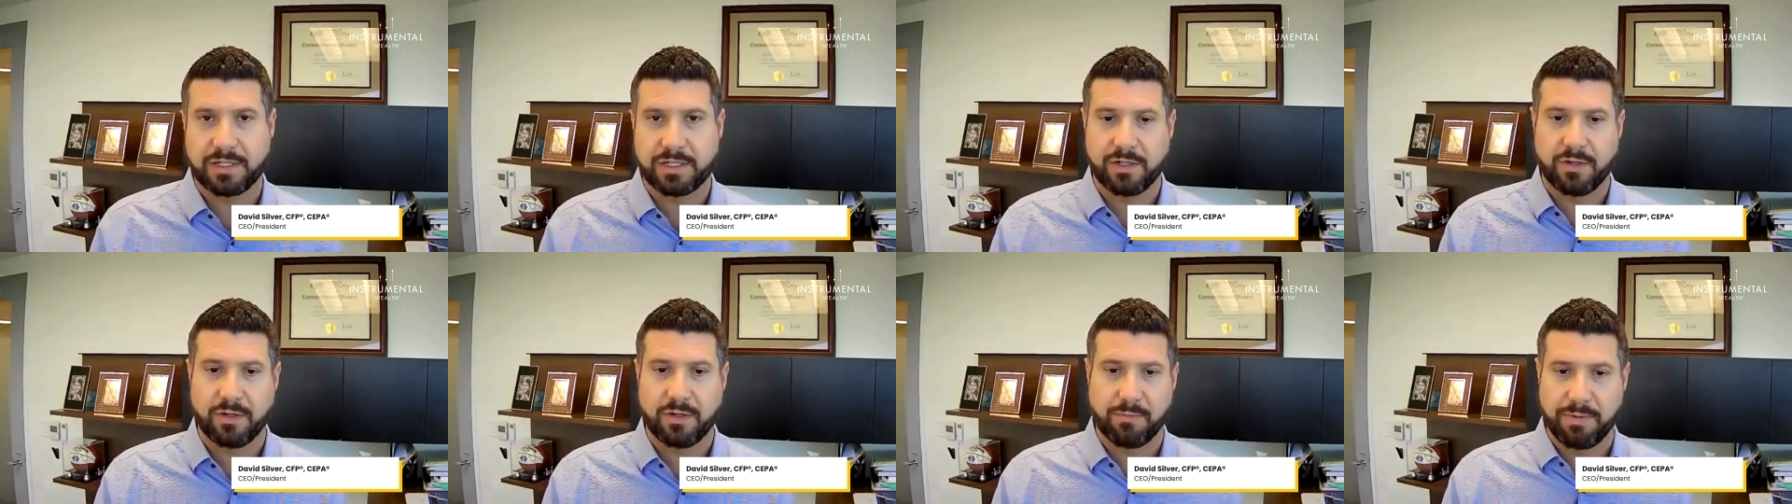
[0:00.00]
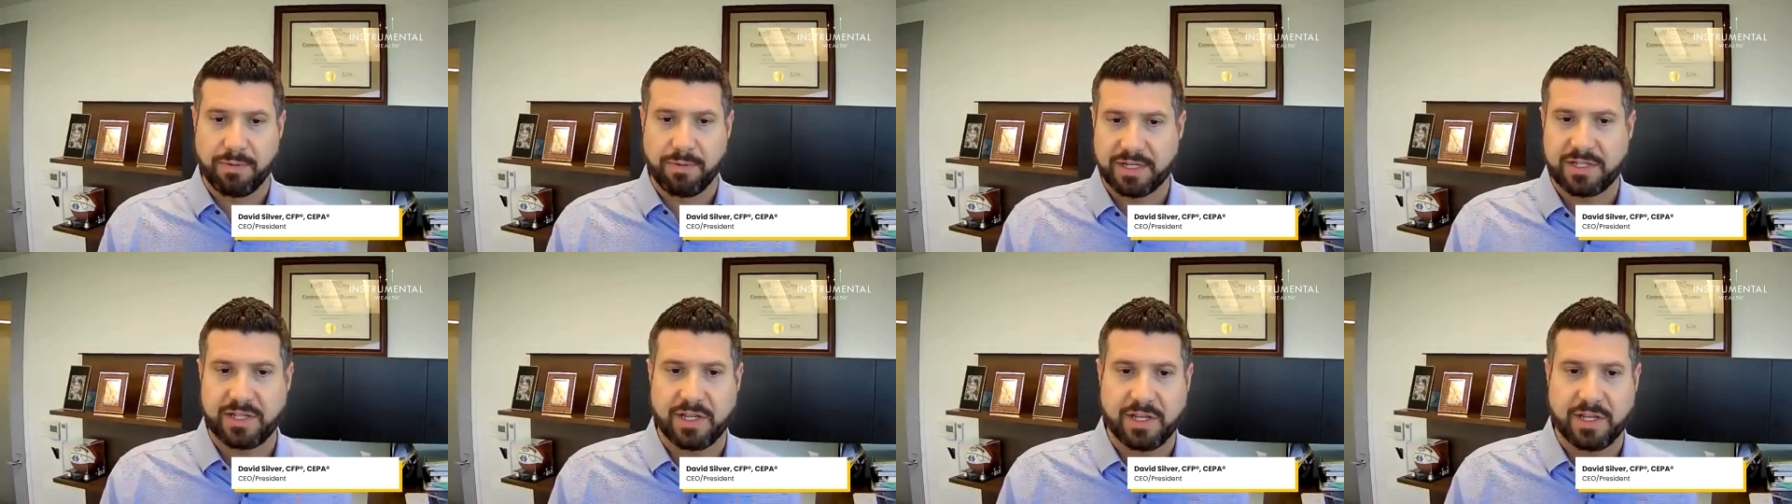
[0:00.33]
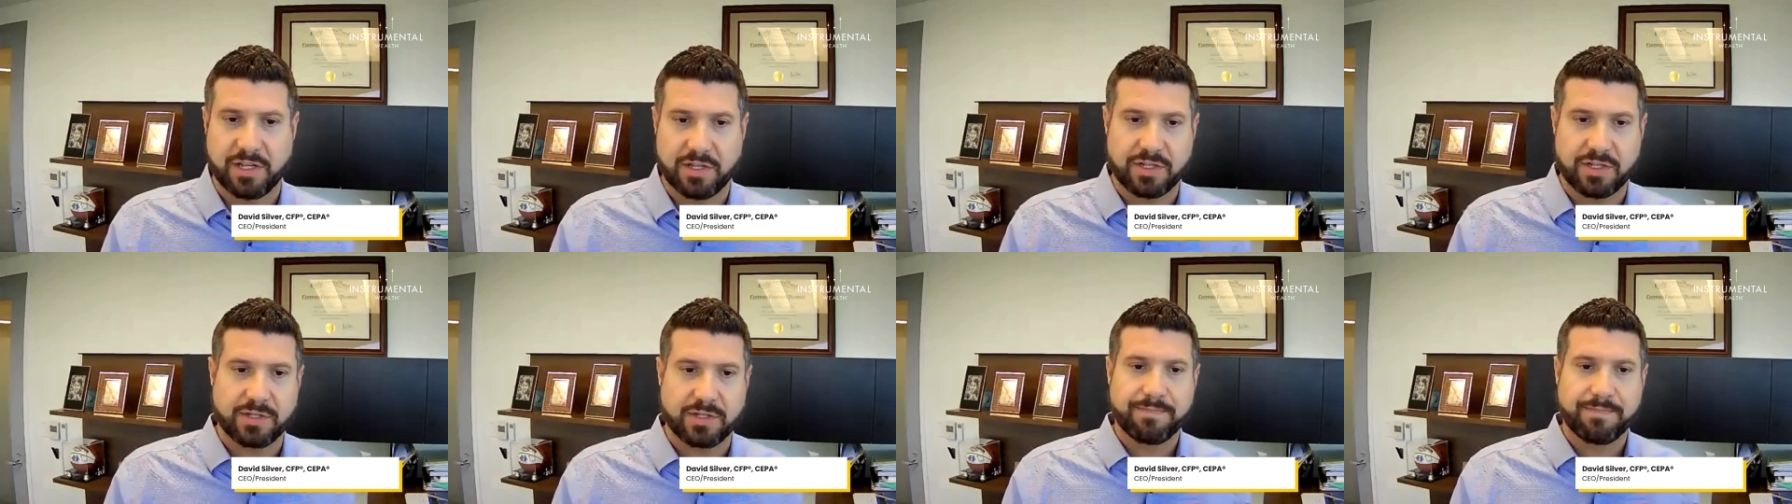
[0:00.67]
to your
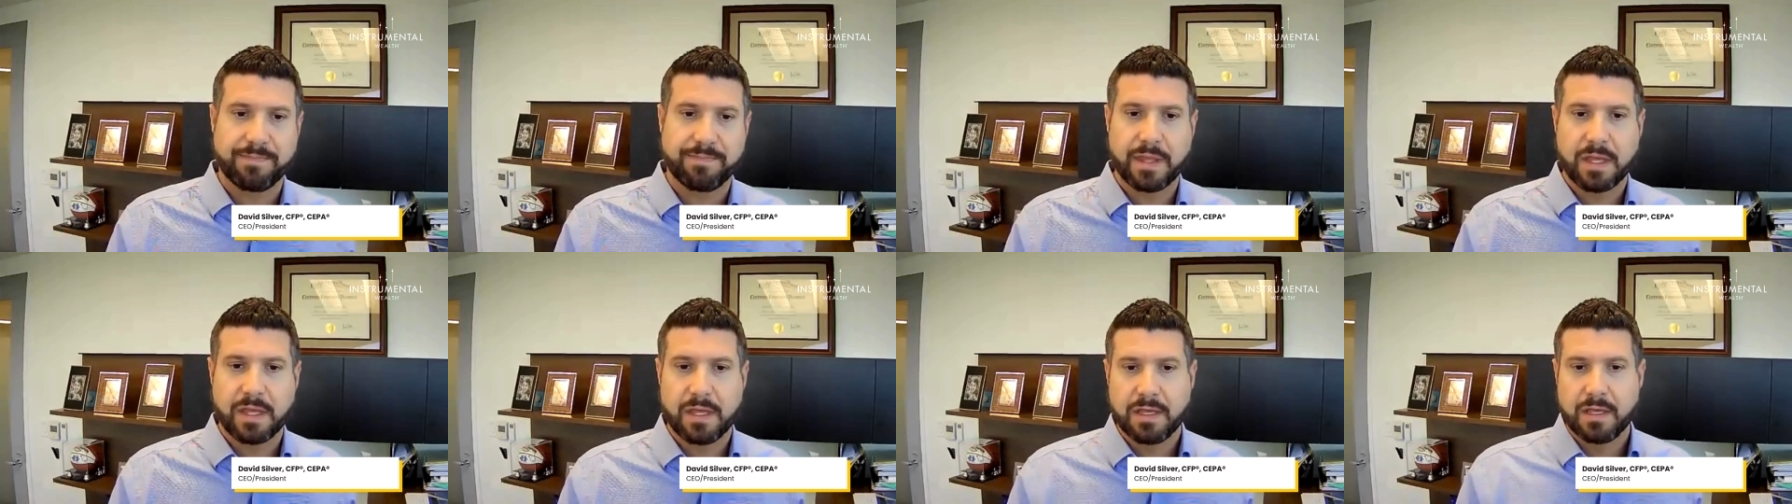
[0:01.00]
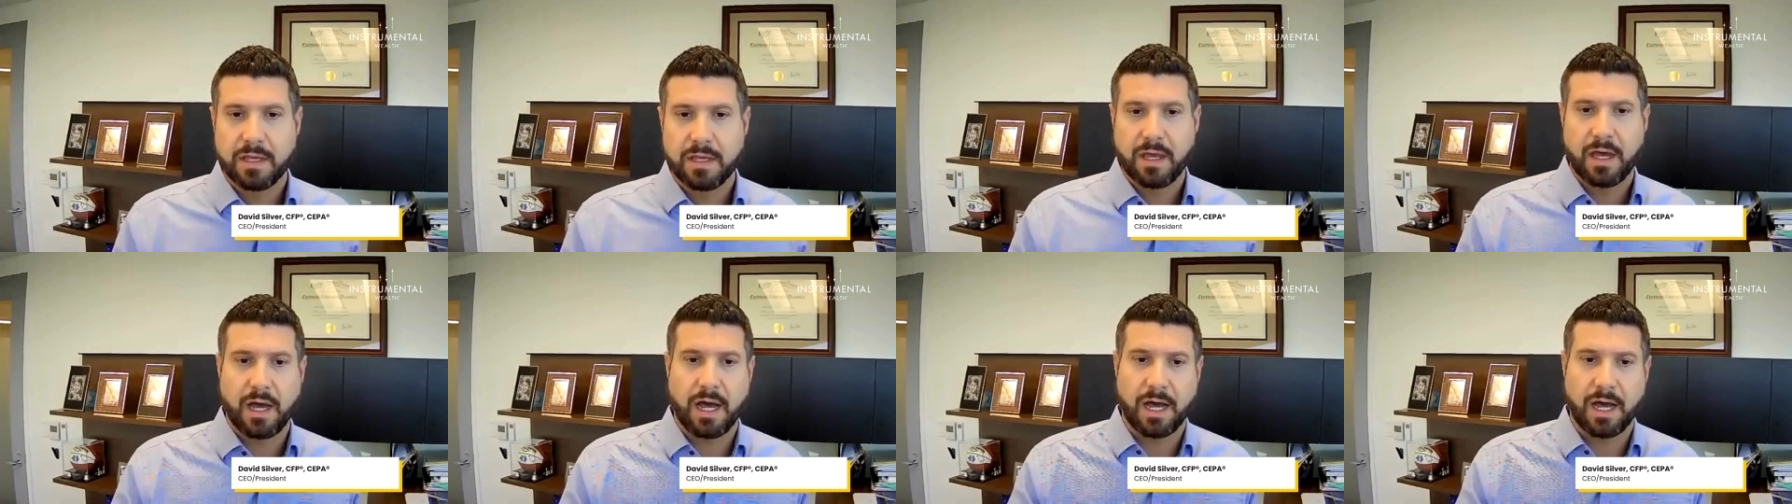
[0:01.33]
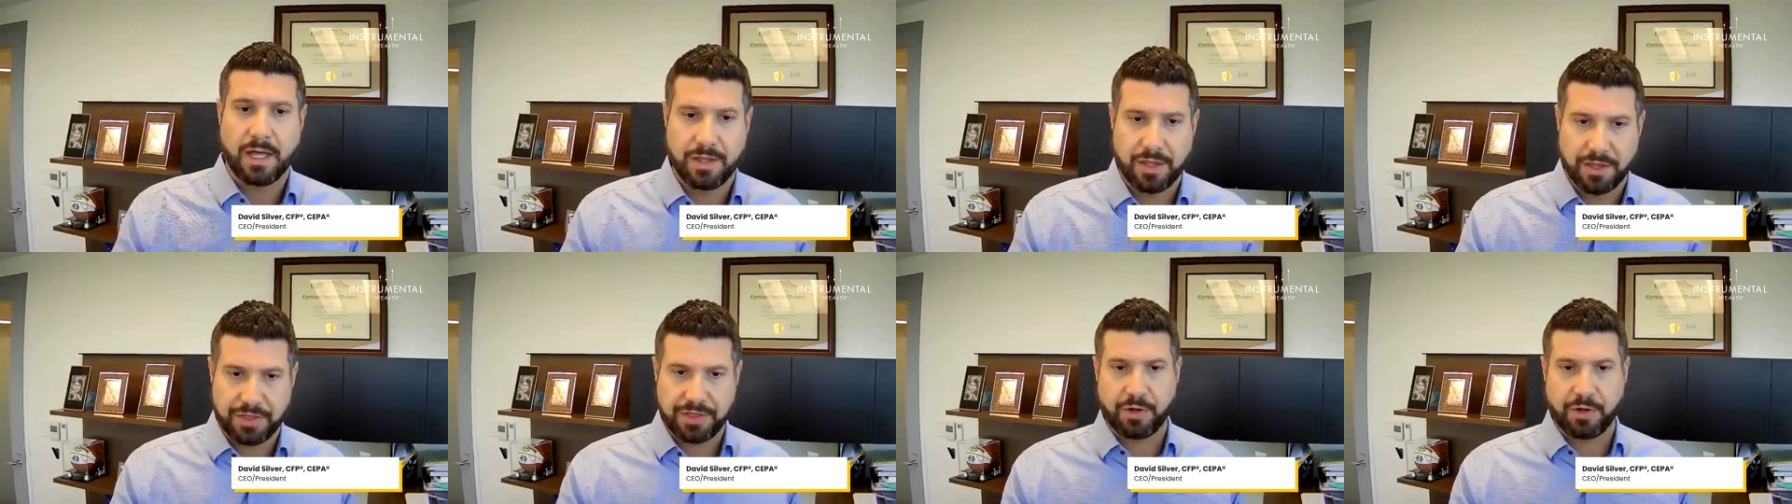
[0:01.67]
business.
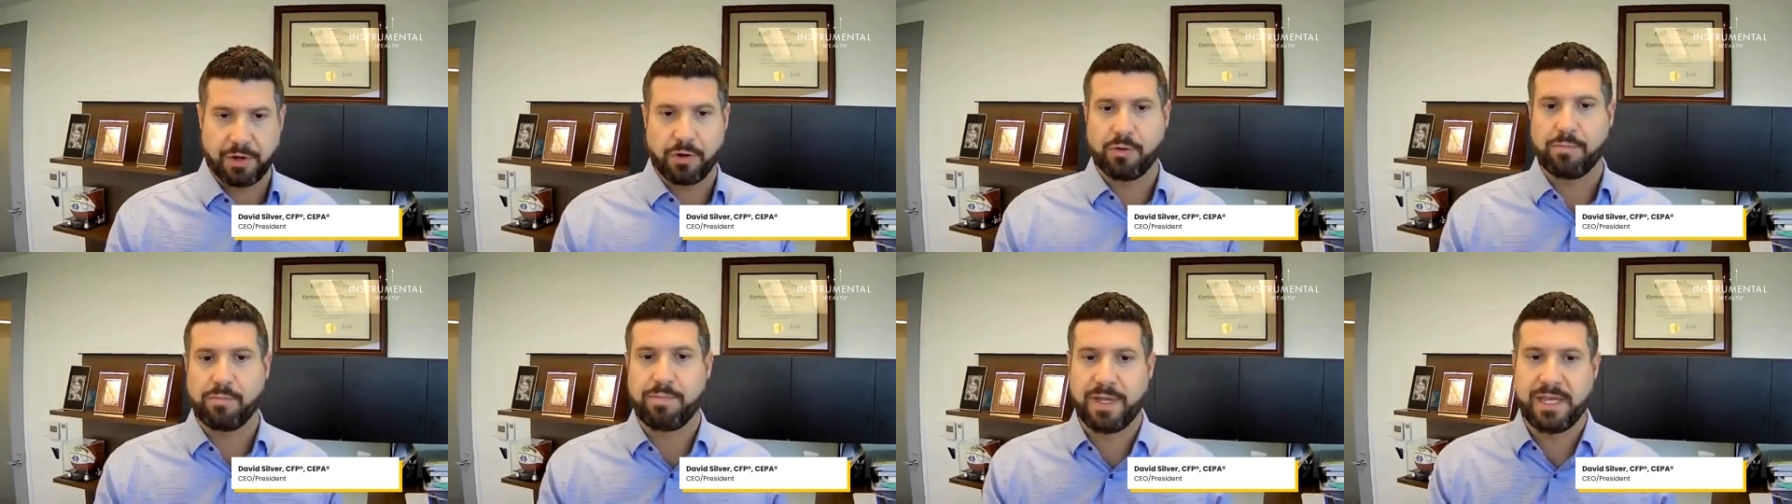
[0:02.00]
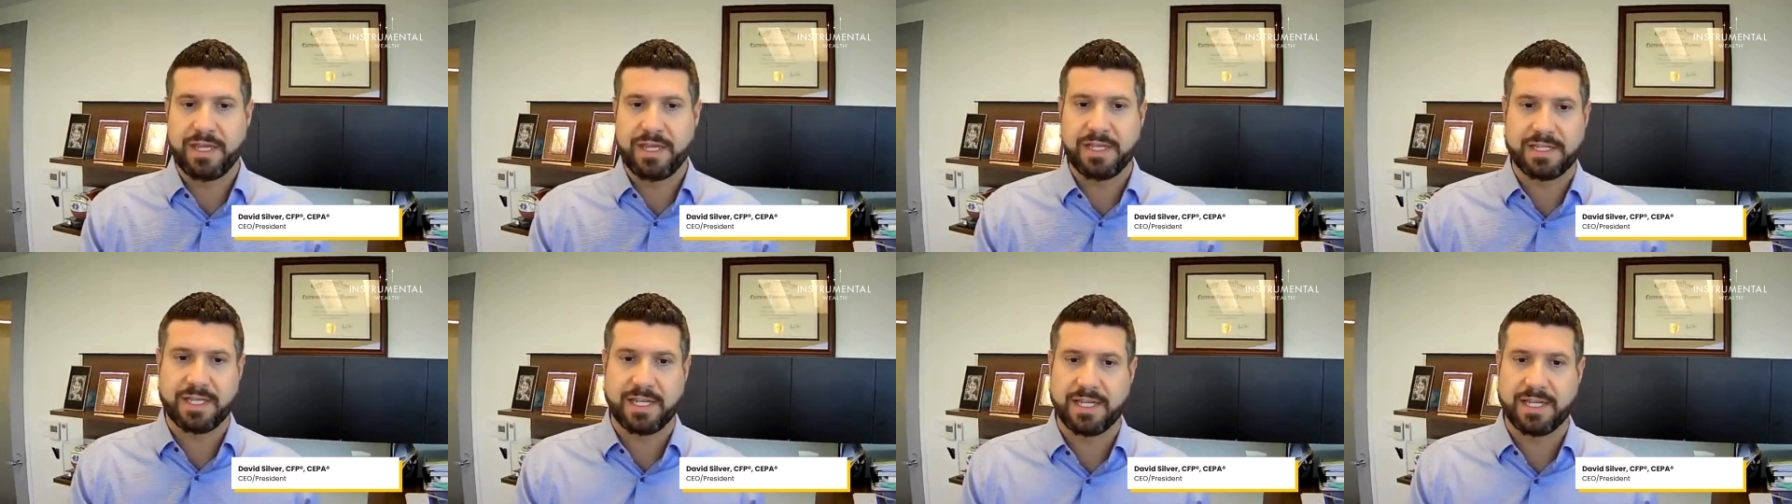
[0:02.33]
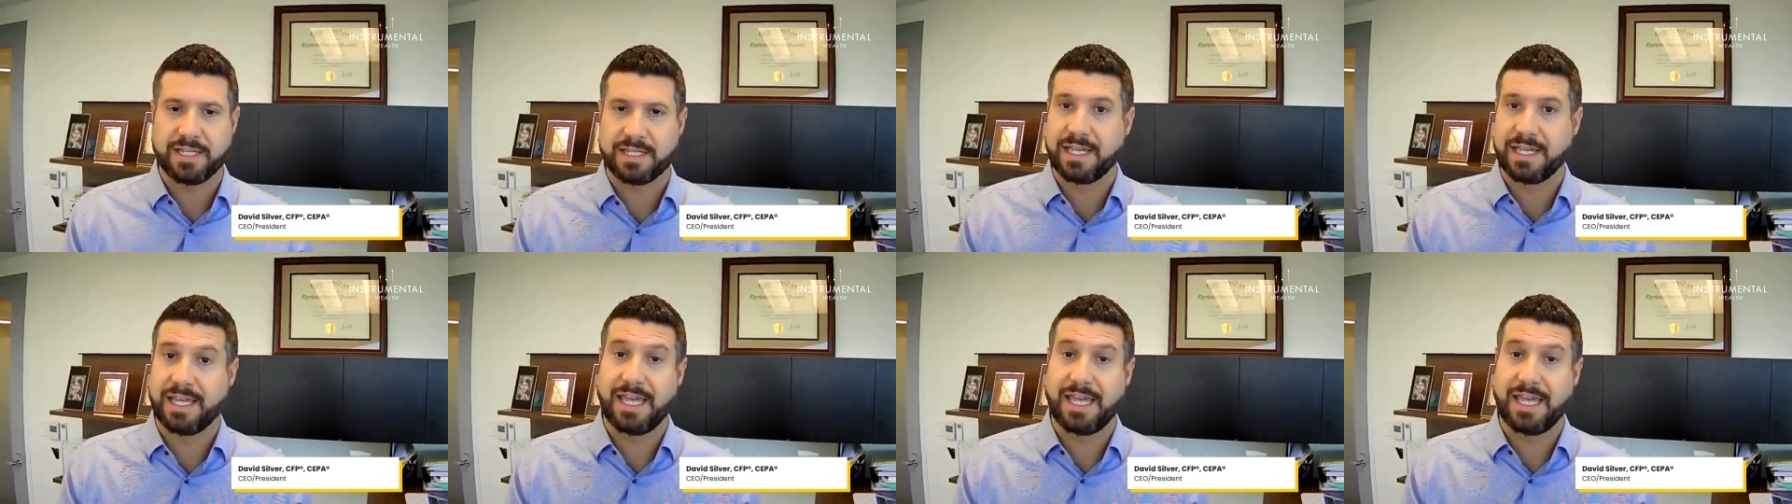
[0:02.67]
The third piece is